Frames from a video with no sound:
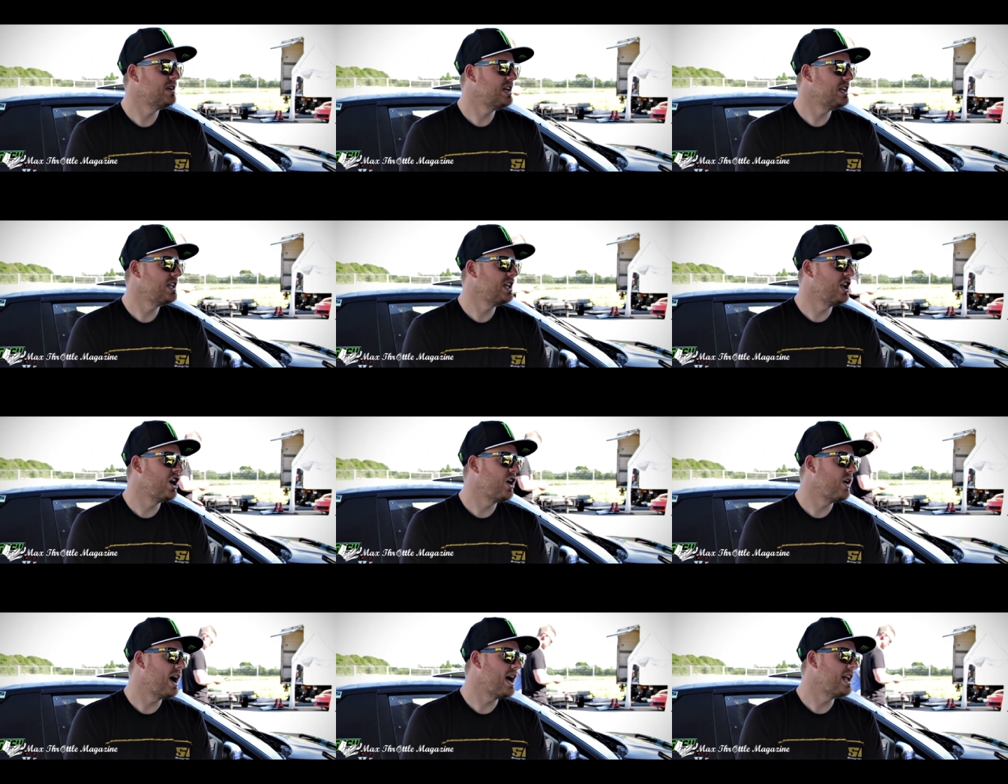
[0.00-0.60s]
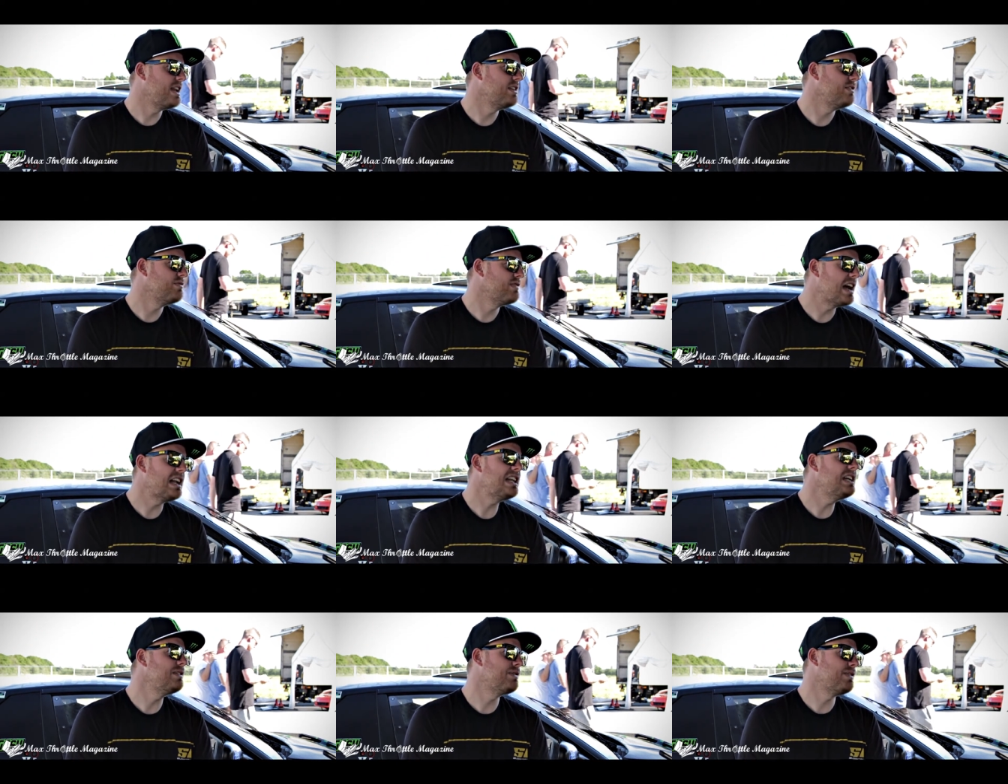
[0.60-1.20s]
You know, and
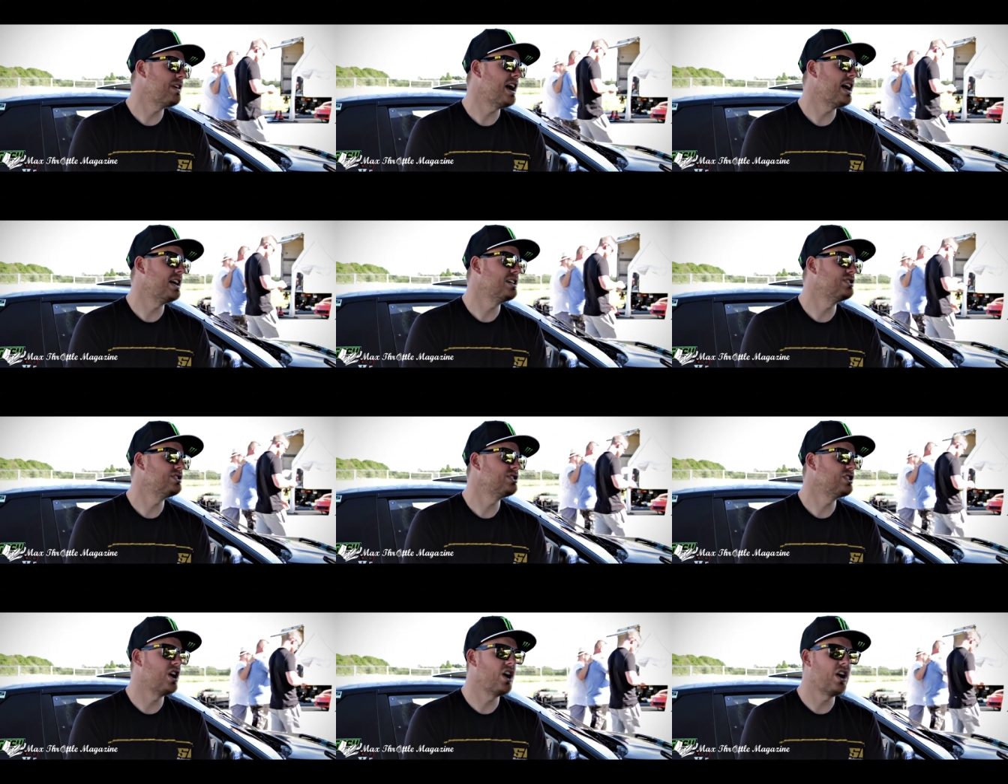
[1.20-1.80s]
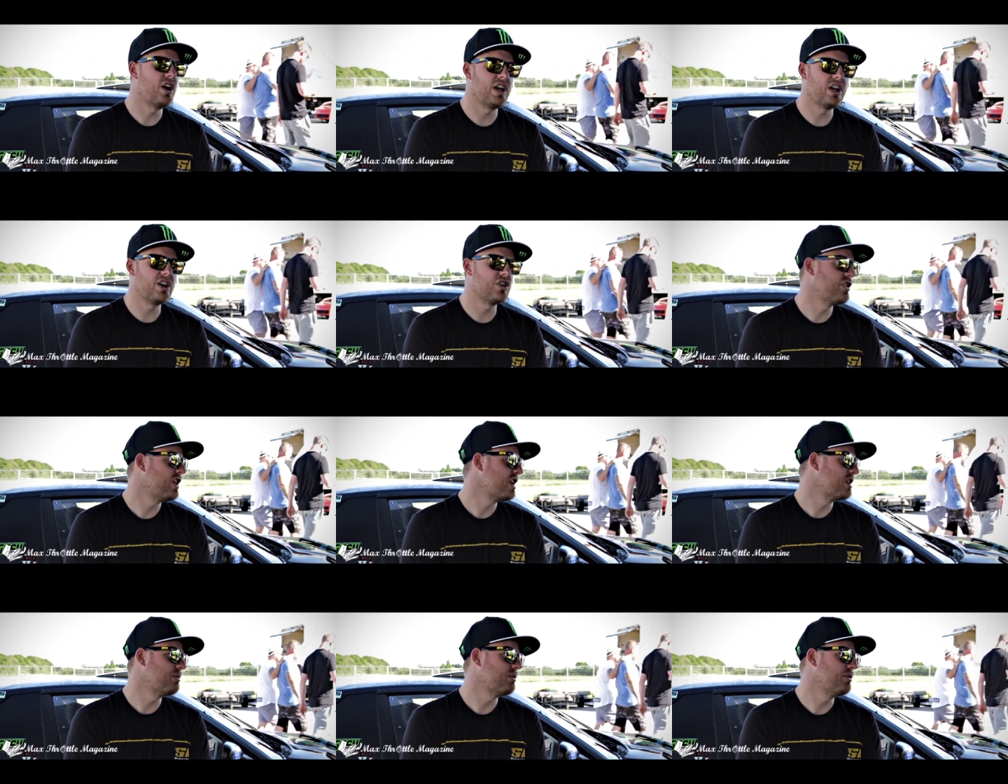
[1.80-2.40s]
rally fans are
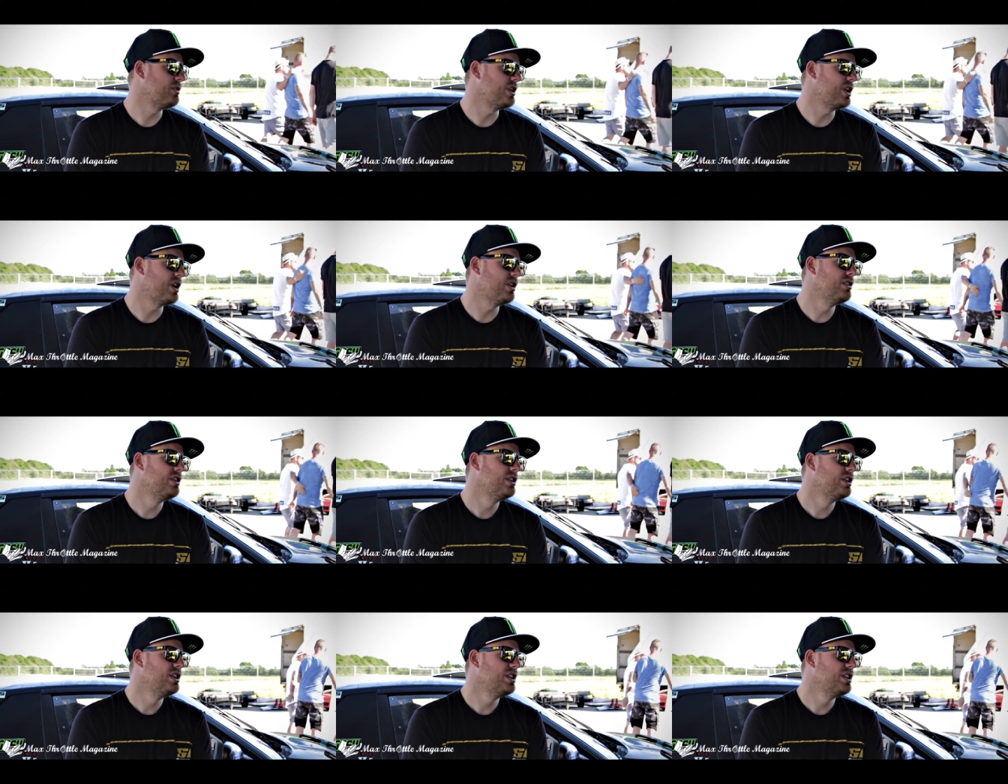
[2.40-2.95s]
incredible, you know.